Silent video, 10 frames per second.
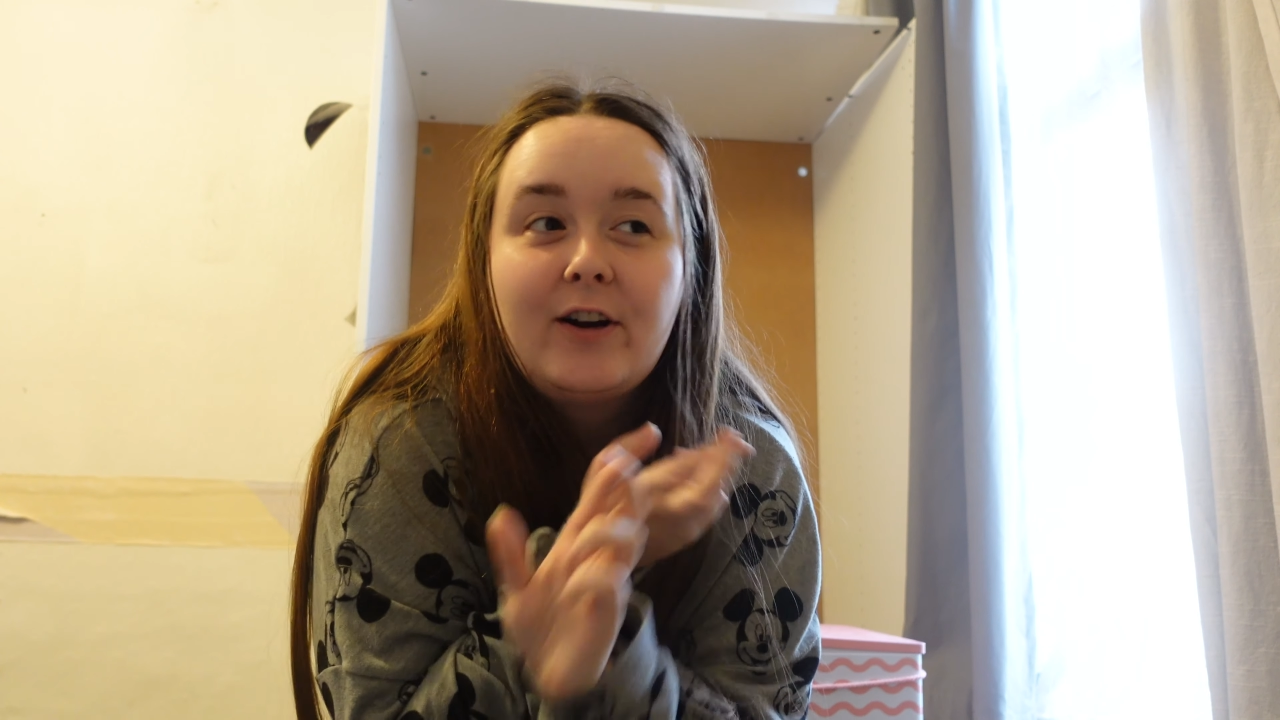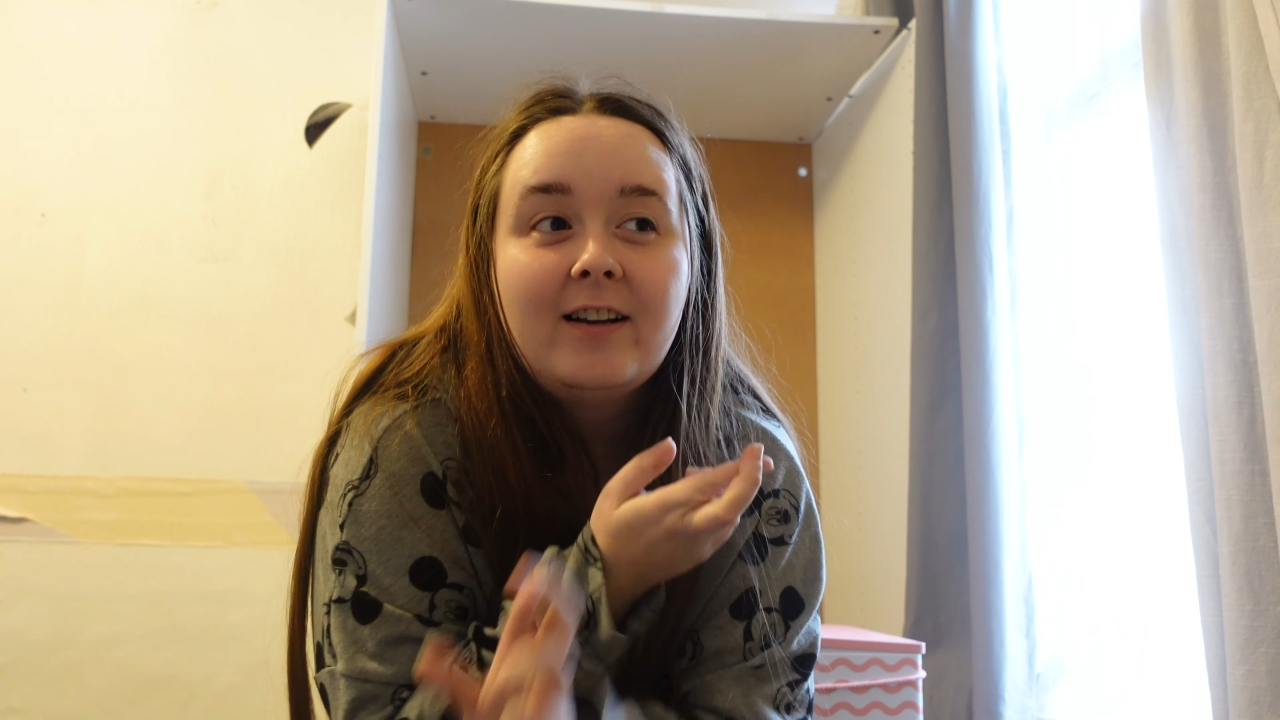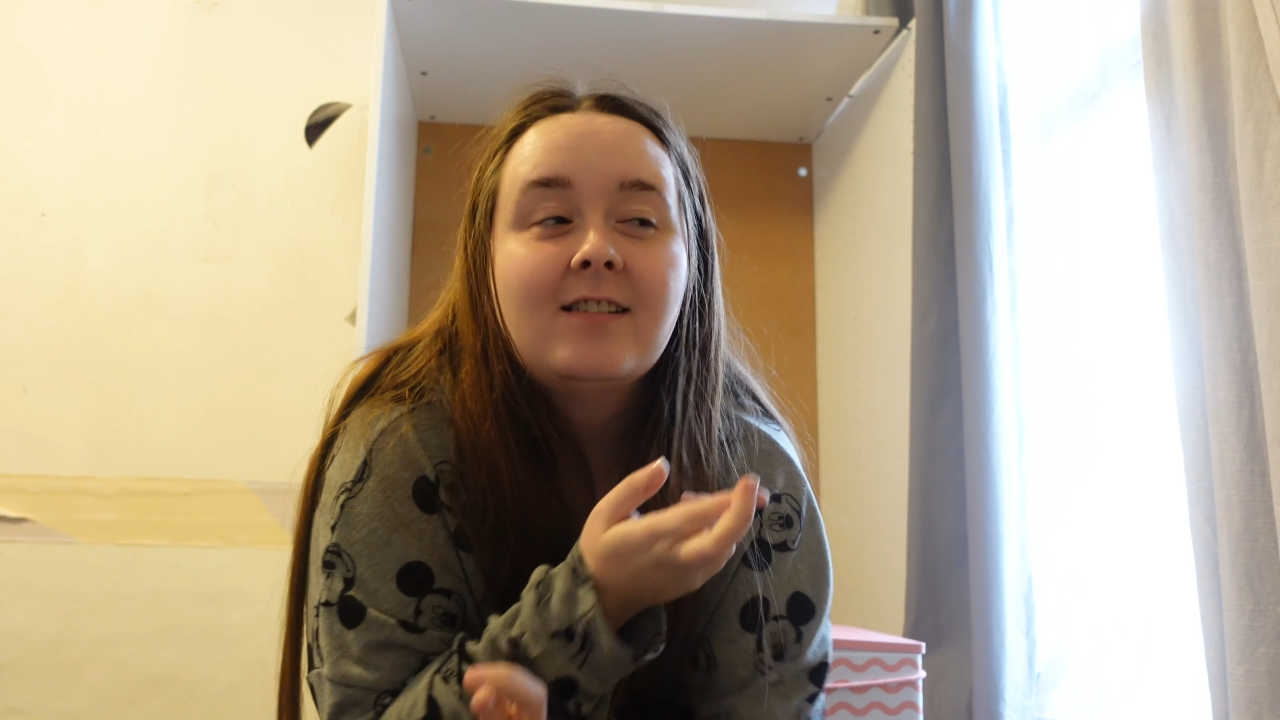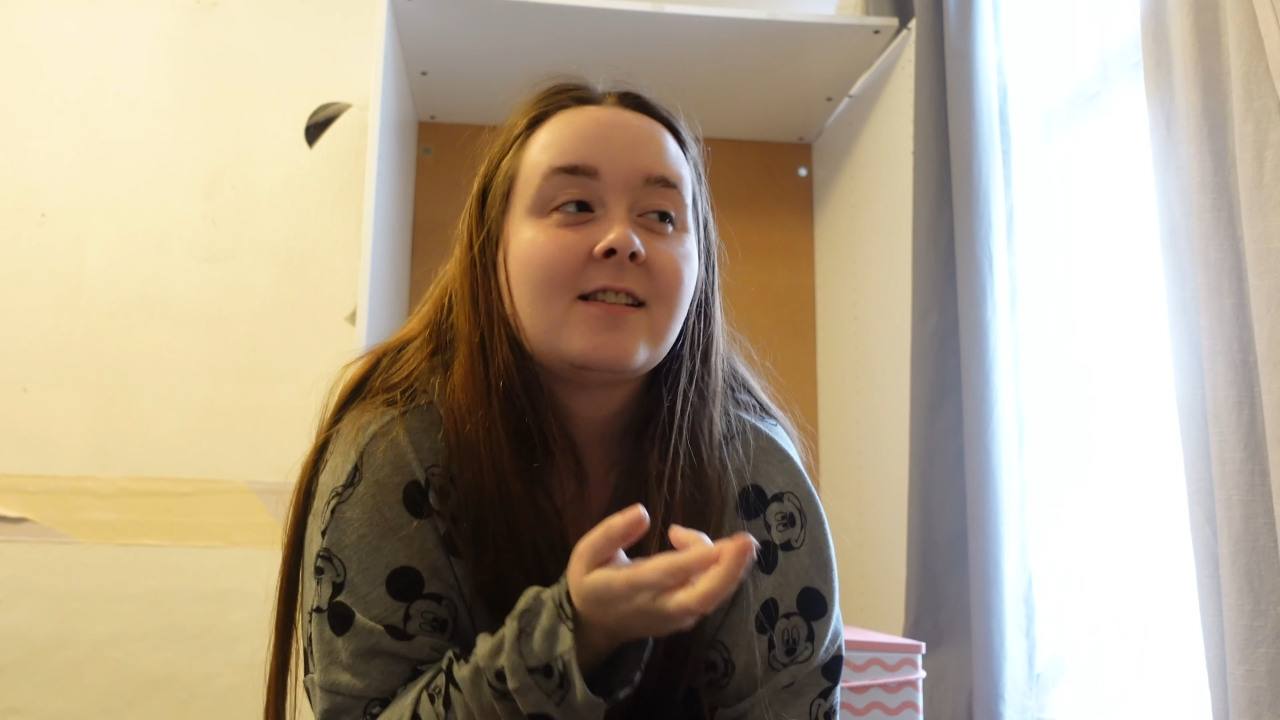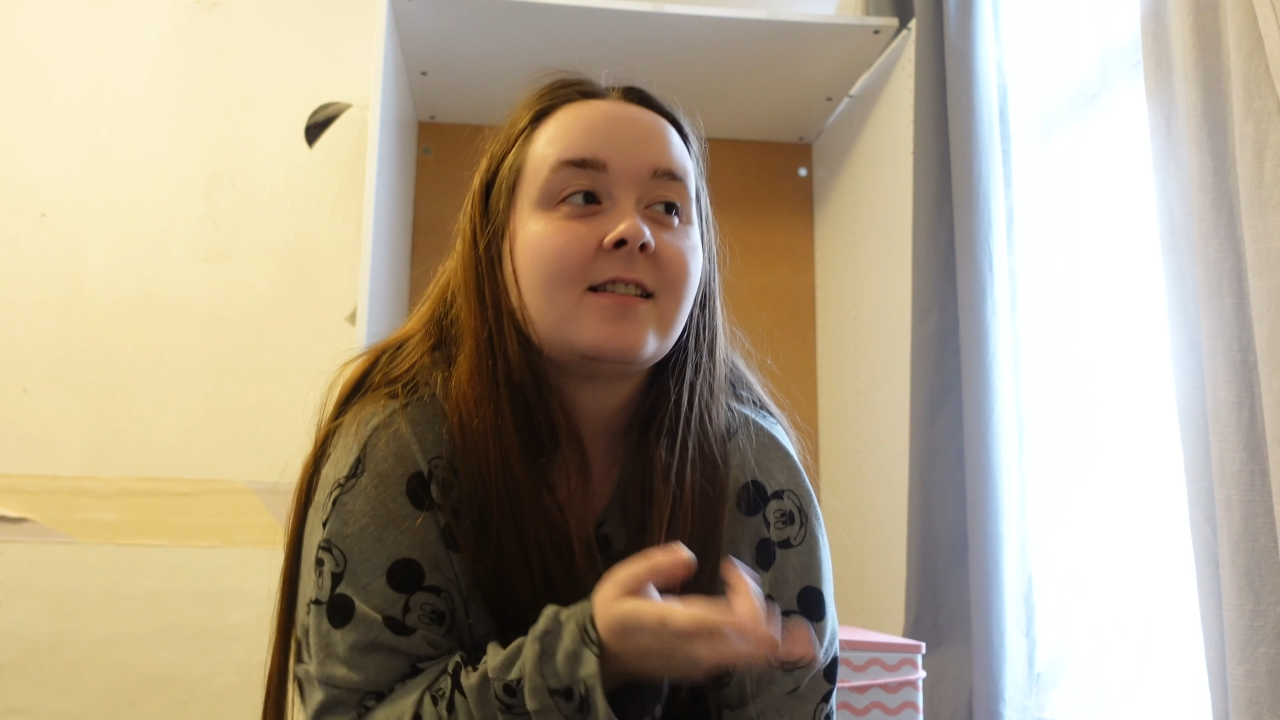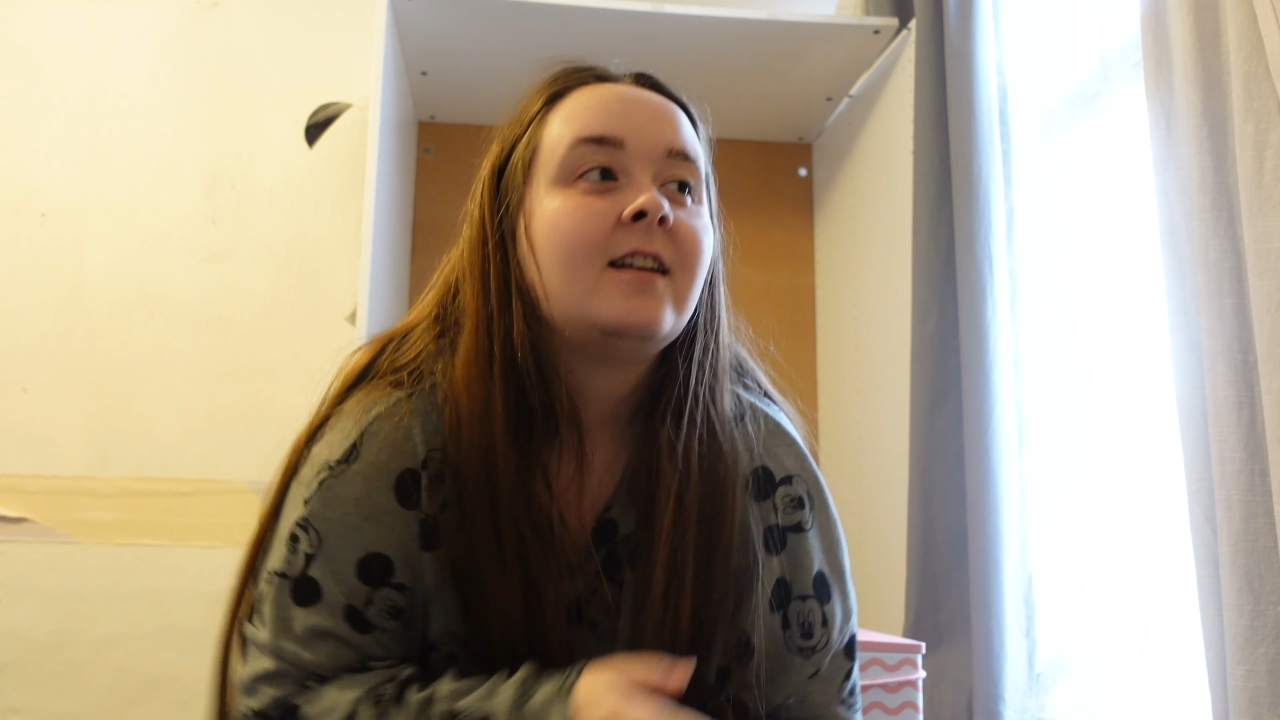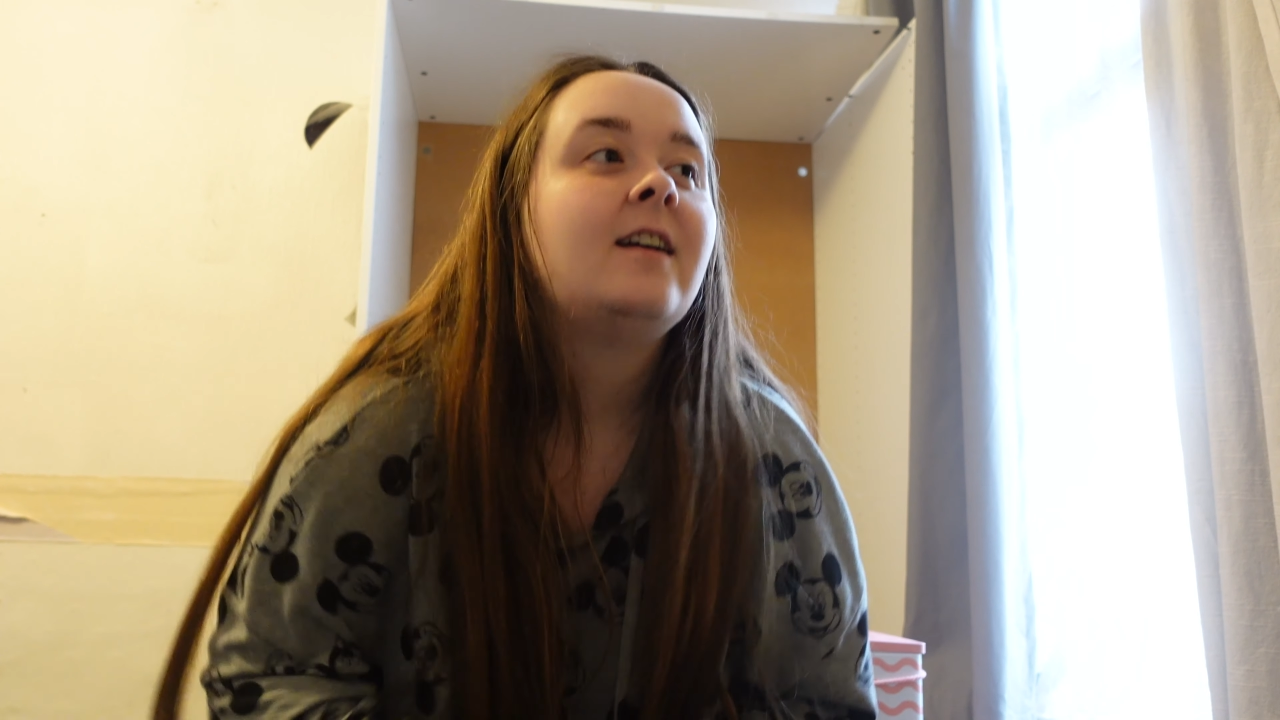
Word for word: us.